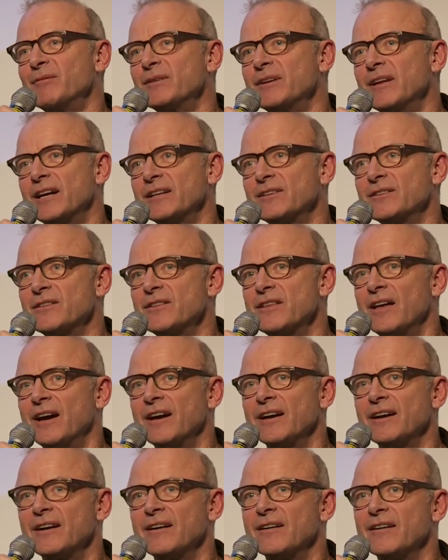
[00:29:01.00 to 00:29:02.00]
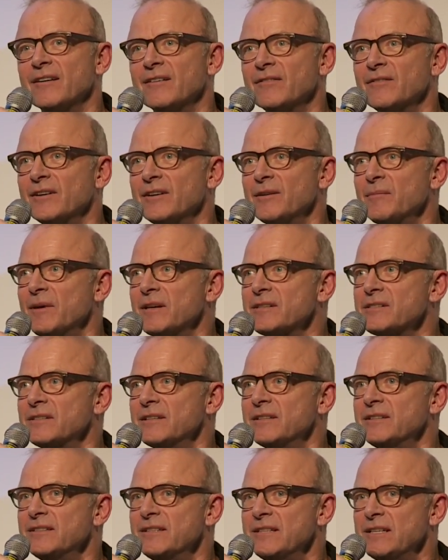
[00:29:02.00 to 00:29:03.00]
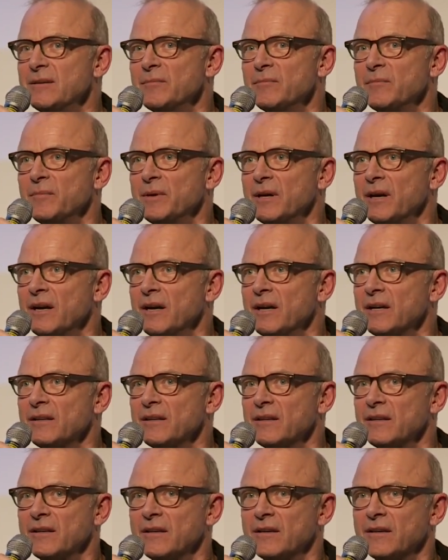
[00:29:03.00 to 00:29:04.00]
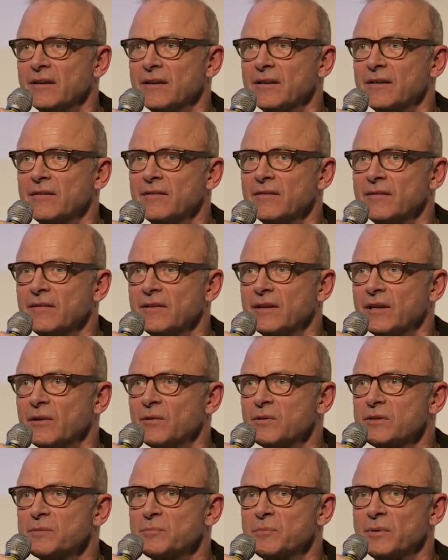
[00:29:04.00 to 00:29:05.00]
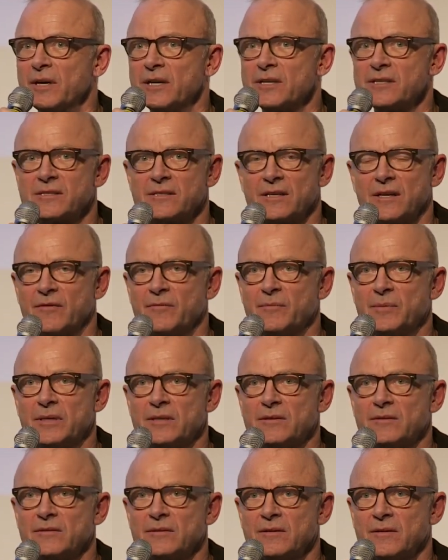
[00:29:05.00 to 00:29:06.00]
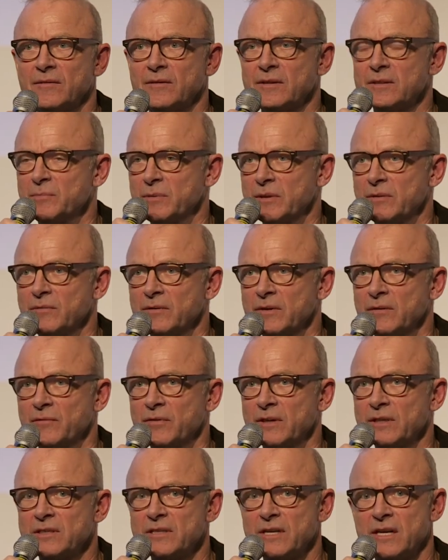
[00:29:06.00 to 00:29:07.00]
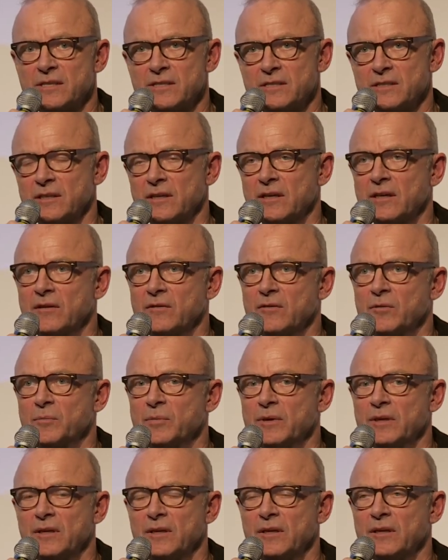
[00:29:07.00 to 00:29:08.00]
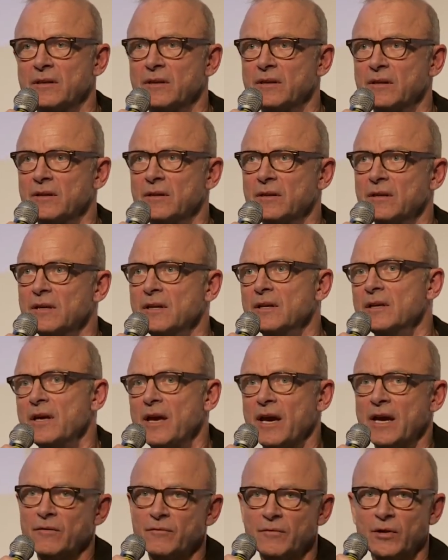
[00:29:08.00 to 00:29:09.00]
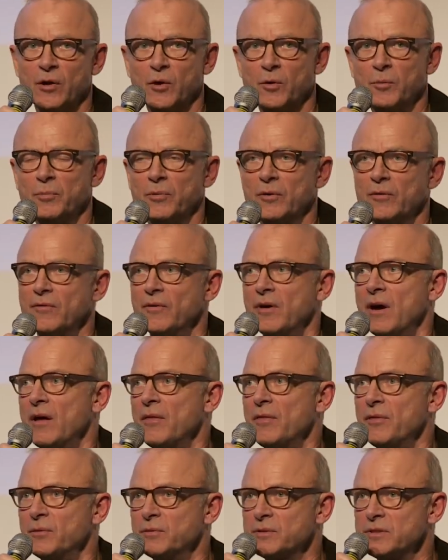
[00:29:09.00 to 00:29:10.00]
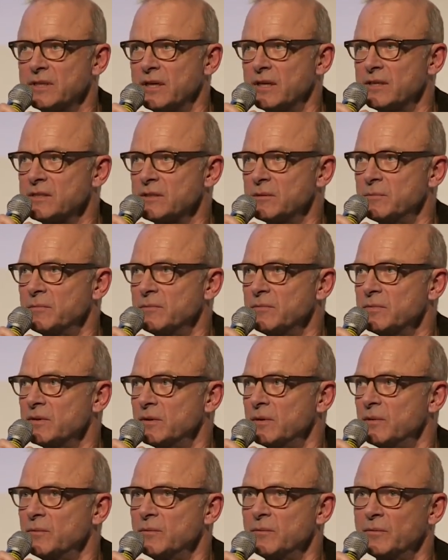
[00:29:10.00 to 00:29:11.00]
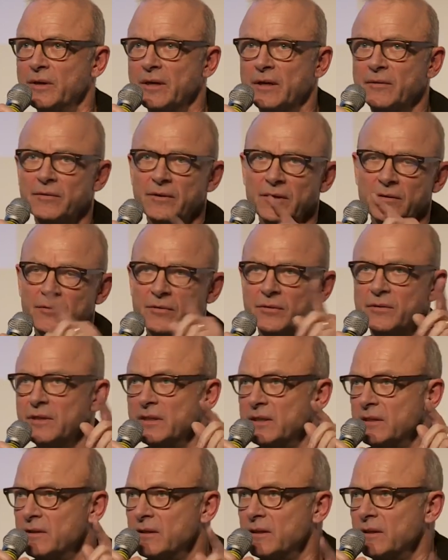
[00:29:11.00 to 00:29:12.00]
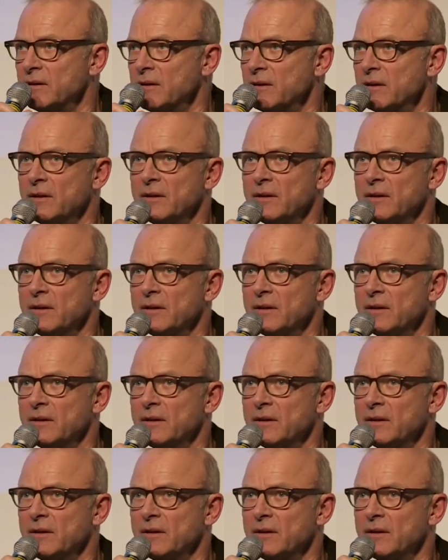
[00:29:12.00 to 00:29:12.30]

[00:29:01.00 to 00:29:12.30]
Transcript: would like to thank very much the team behind the LuxPrize. It's been fantastic to be in the envelope of enthusiasm. So wherever, if you're here, I